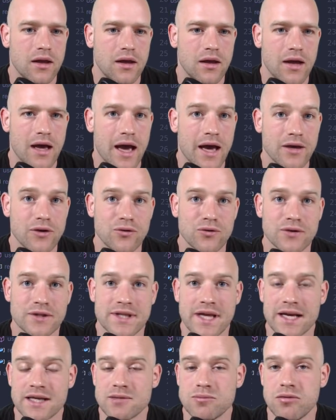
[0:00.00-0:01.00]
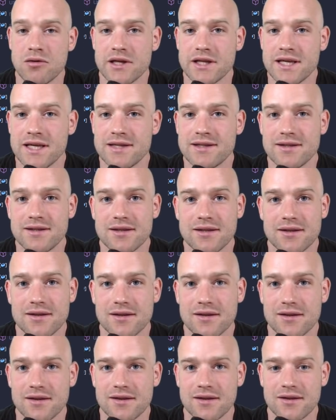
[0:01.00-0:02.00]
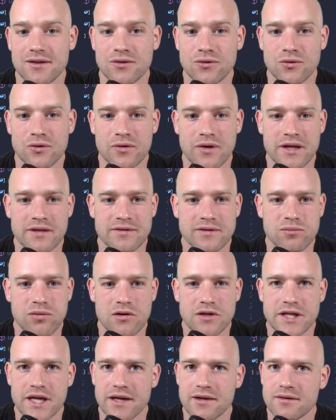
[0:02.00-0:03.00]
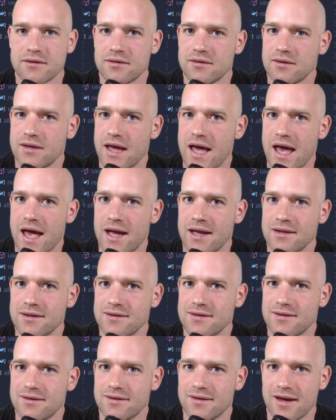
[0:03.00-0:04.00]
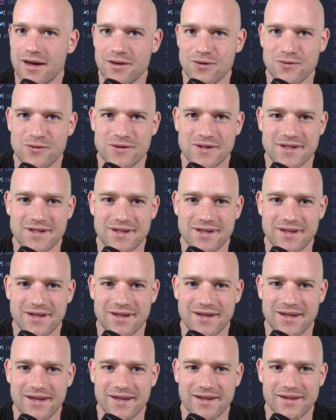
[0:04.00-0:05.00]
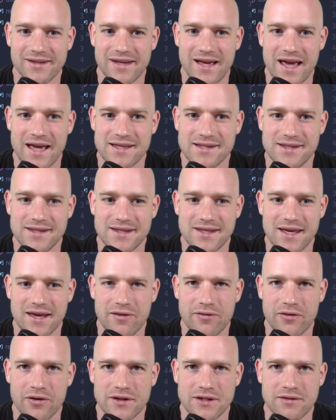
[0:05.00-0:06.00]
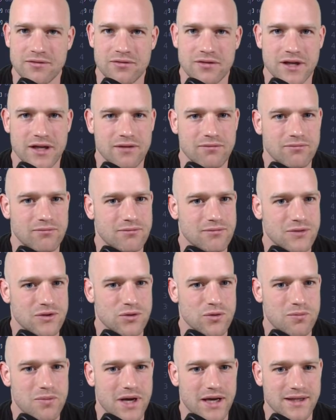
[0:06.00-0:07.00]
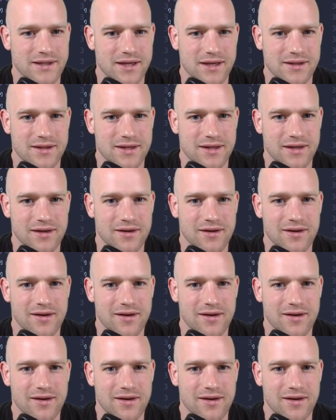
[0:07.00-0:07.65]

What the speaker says: I used Expo Init to create this project, and I used SDK 33, super exciting.